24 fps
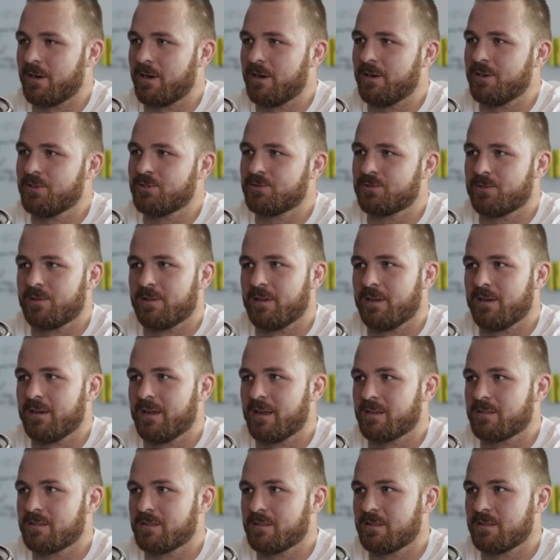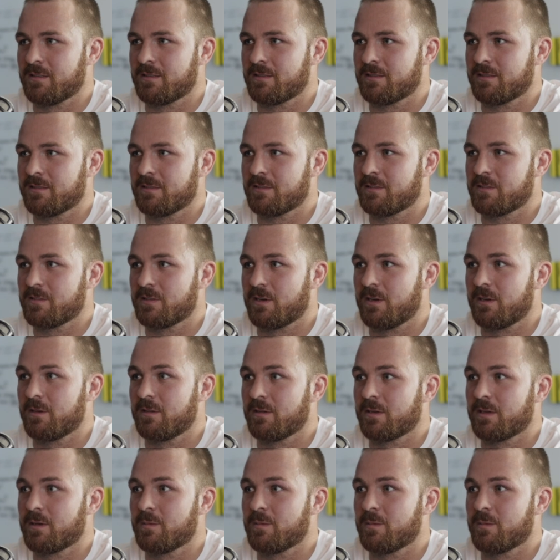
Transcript: I don't enjoy the analysis side on the